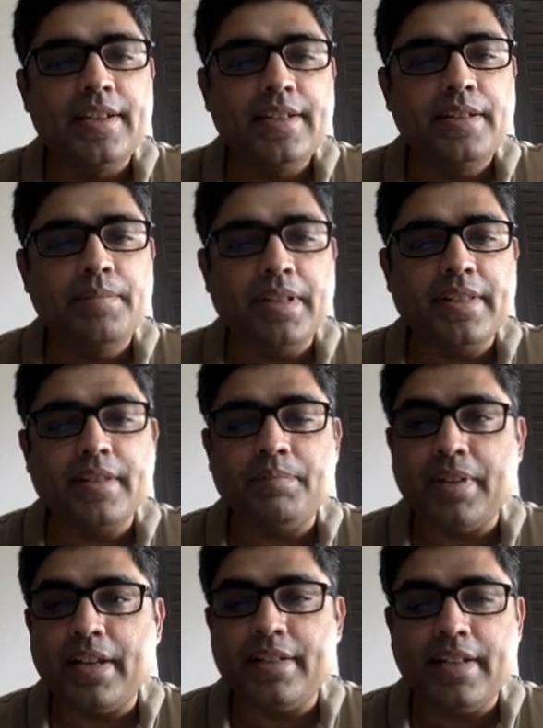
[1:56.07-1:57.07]
demand
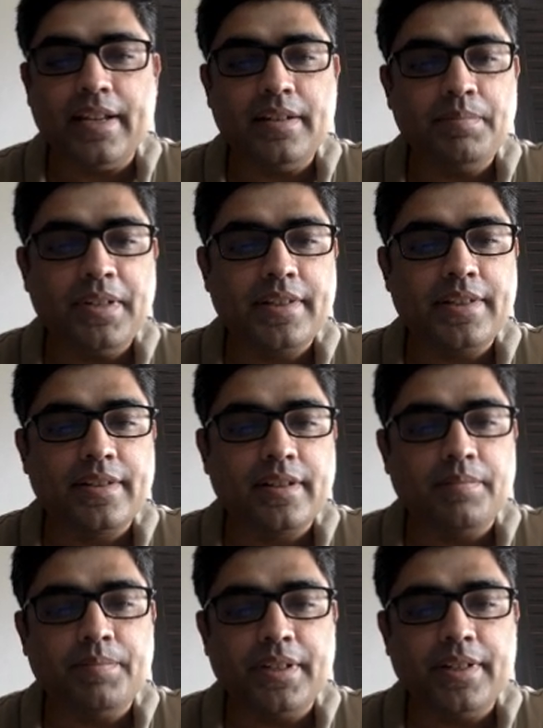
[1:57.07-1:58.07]
supply dynamics,
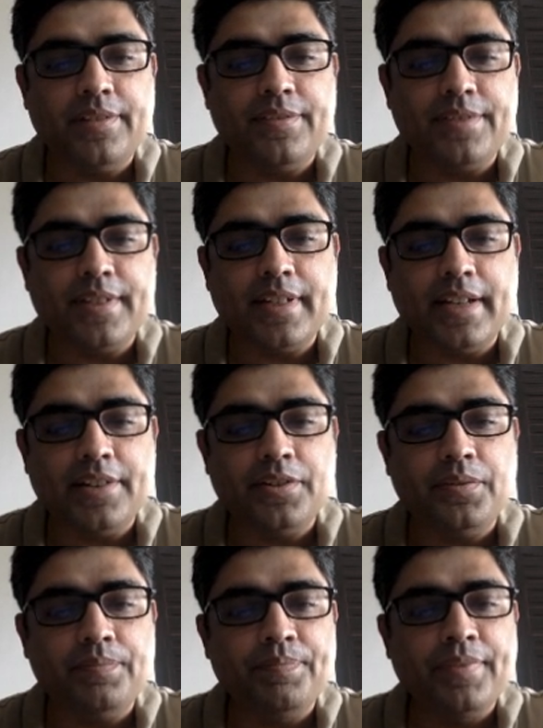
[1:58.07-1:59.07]
competitive scenario,